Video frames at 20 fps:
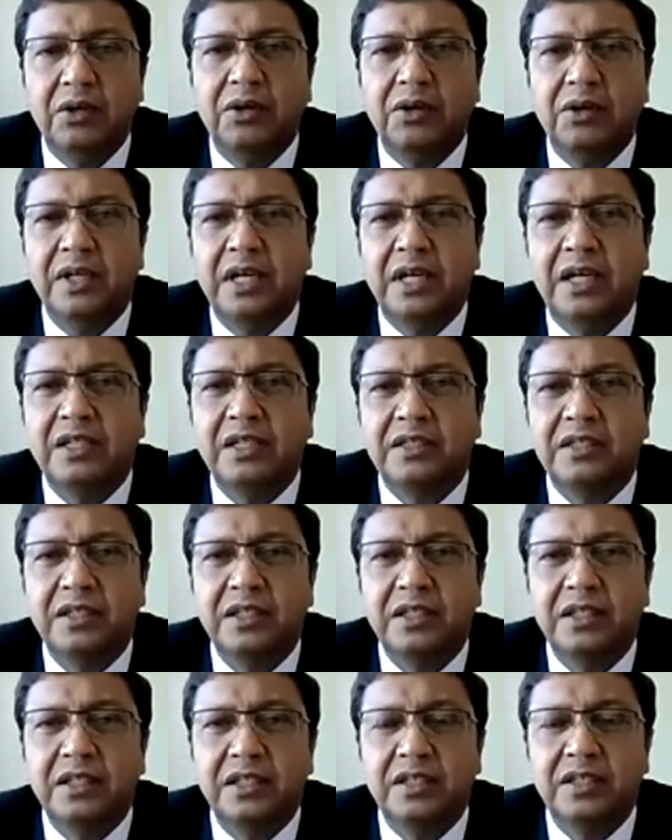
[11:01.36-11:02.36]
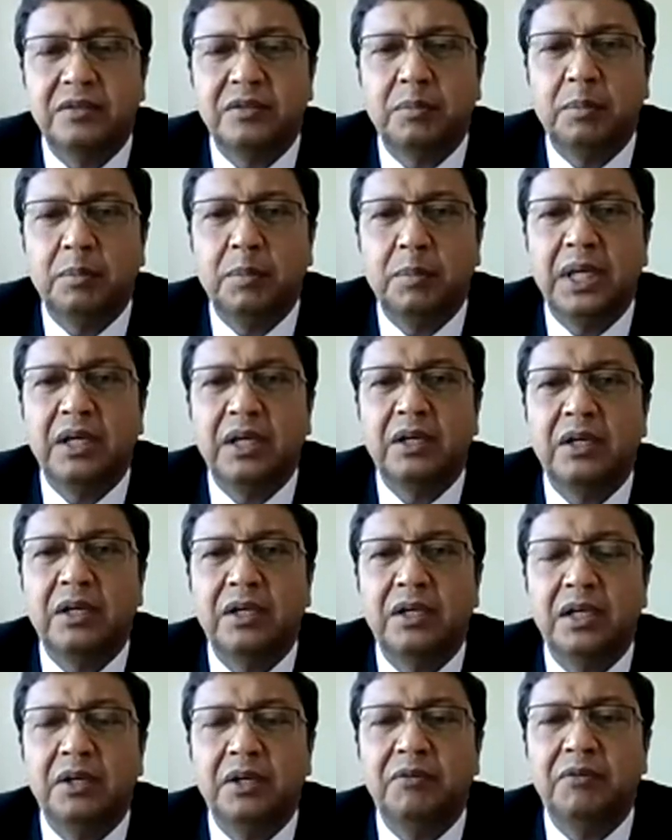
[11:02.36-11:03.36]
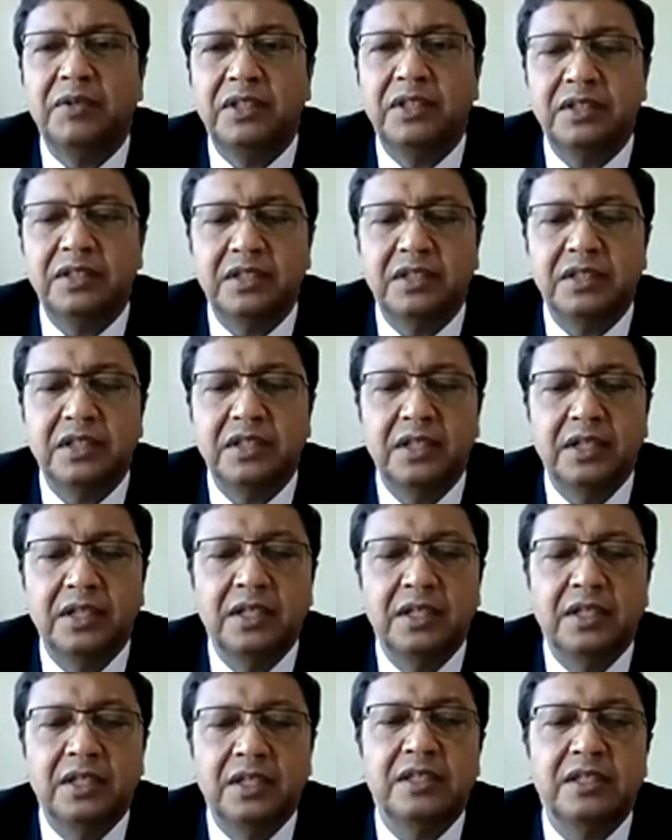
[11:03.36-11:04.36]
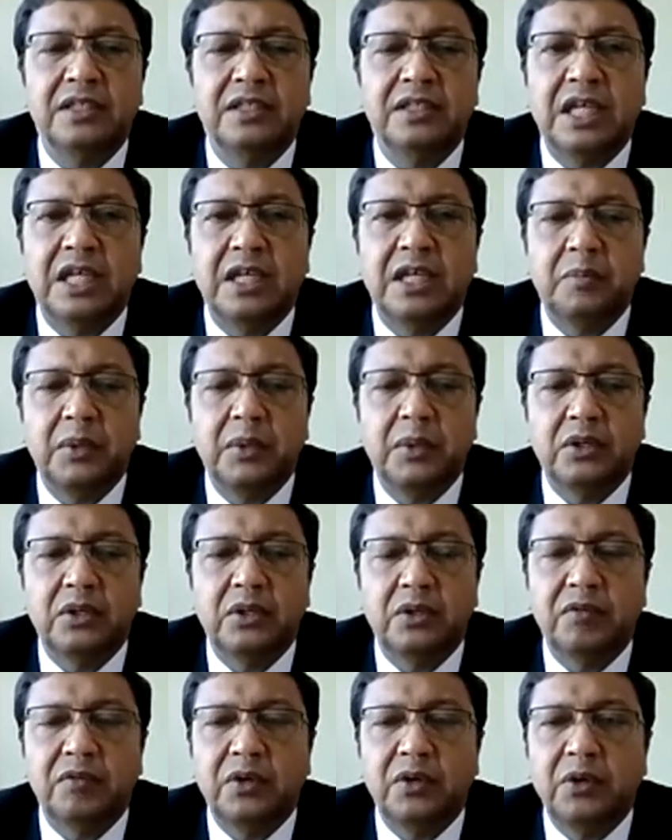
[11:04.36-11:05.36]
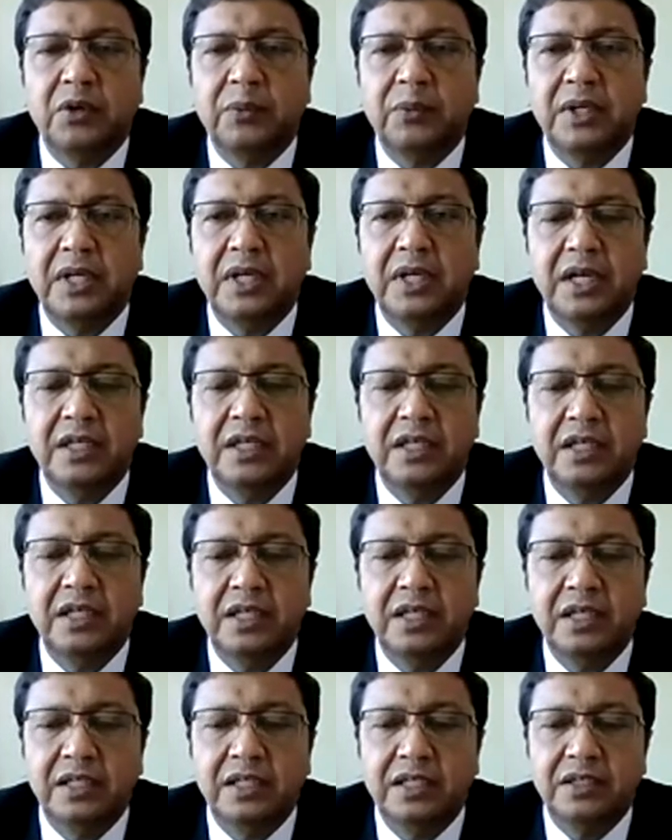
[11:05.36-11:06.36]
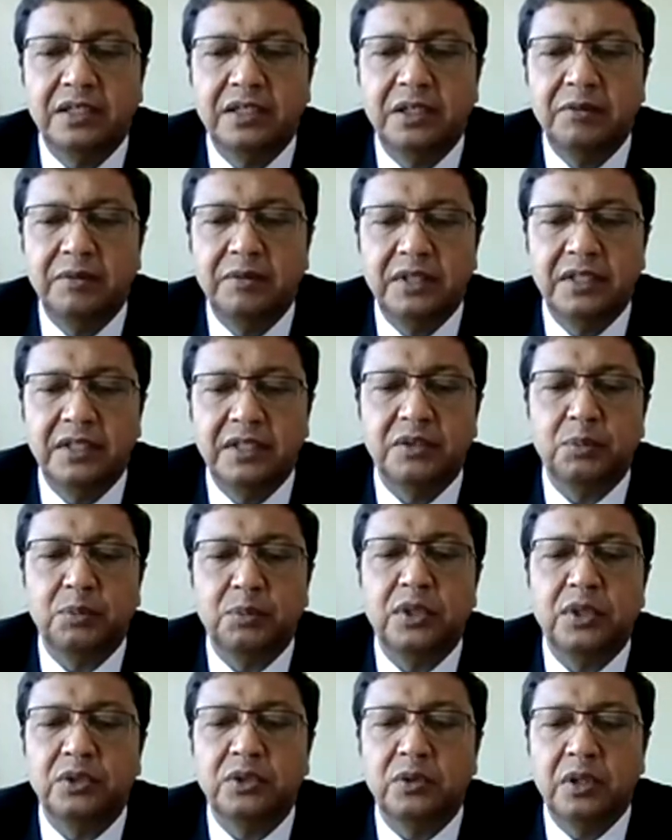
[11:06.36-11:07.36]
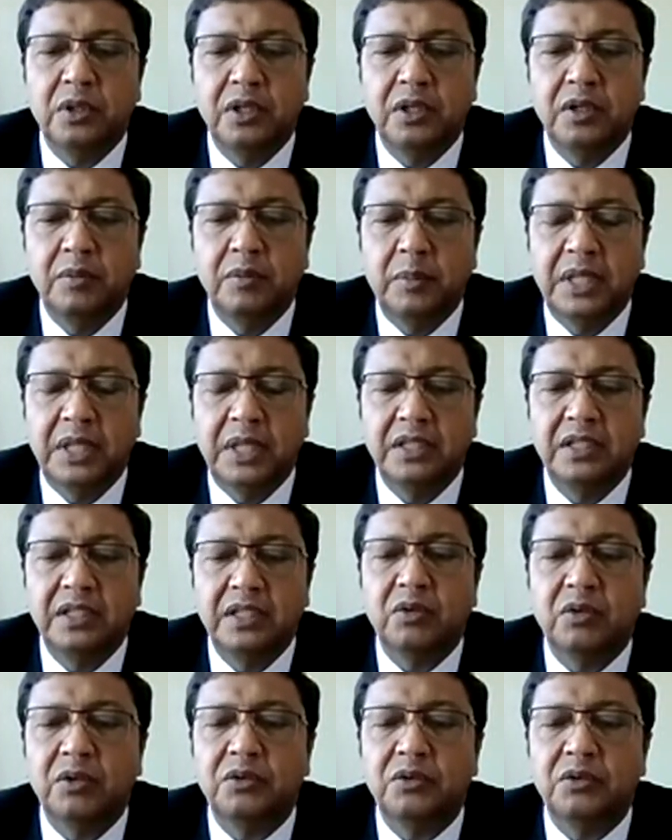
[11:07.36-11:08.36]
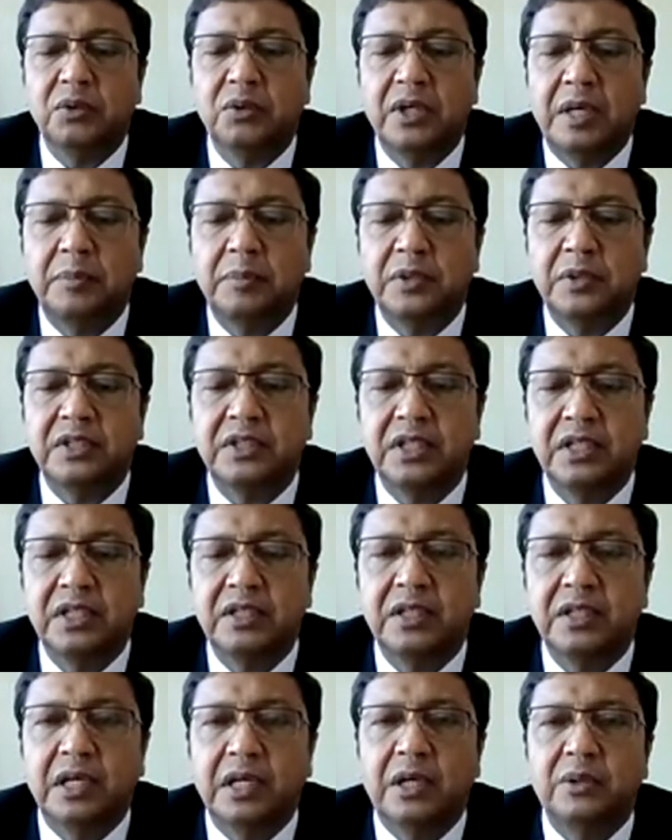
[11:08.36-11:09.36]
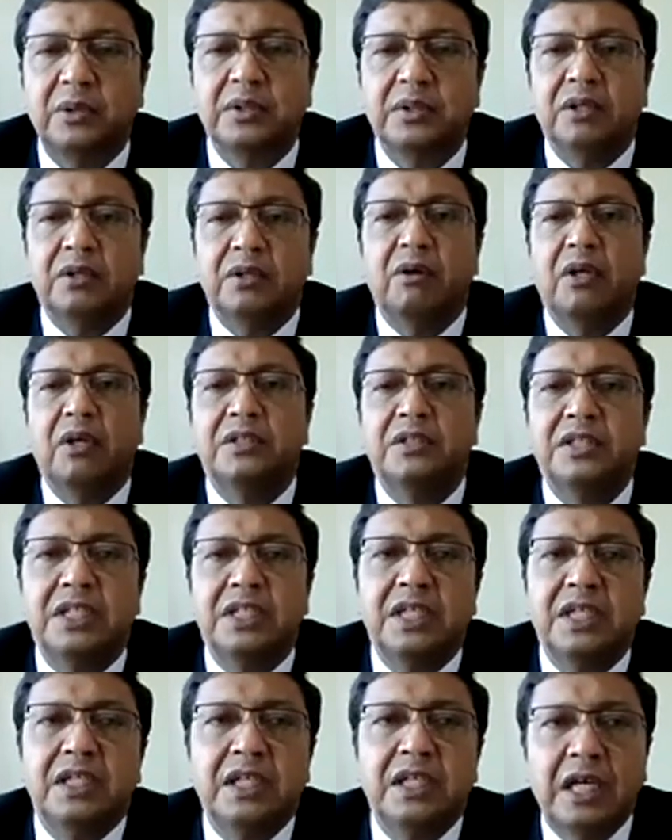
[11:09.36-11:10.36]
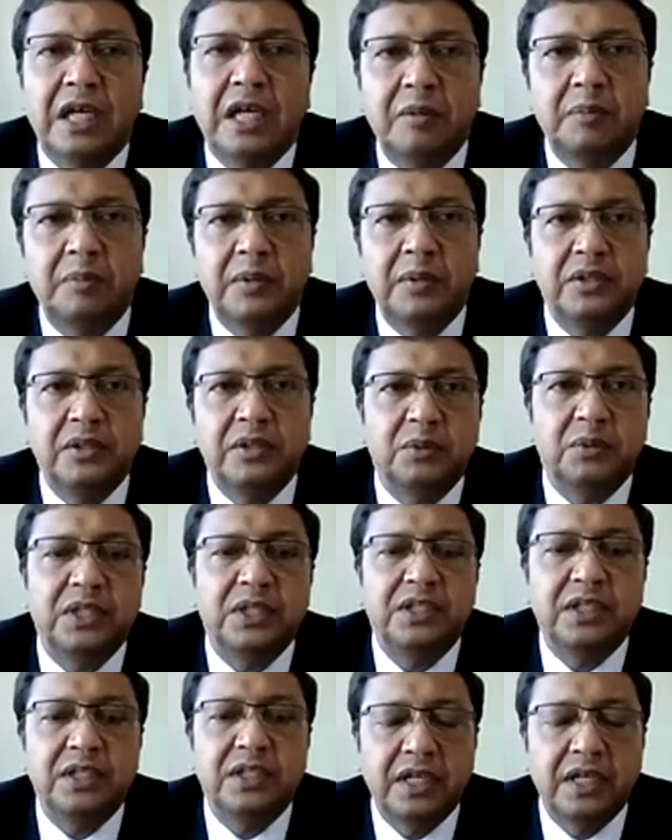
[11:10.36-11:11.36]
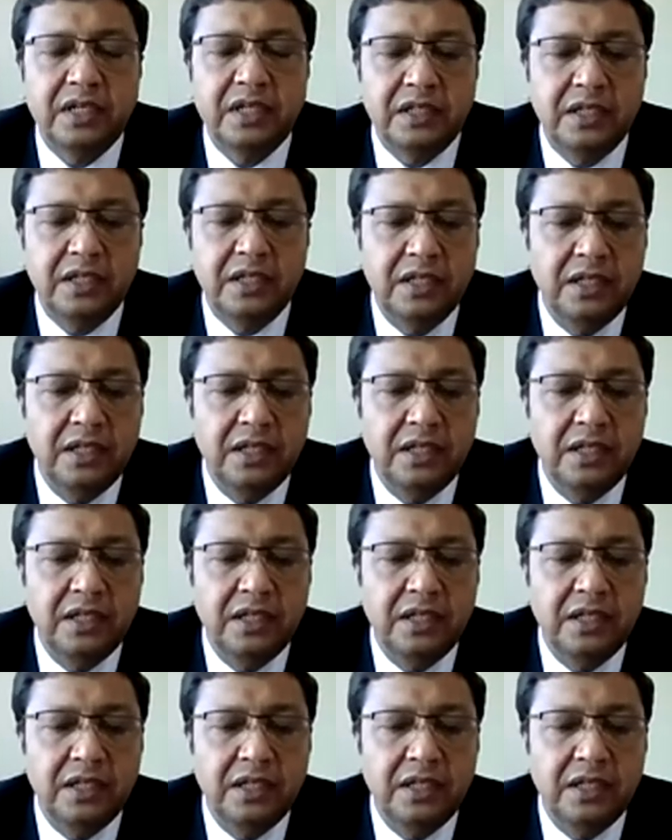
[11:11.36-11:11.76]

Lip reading: organizing these big events. This time, because of the COVID-19, this event is virtual, but this also represents how technology can help us to interact.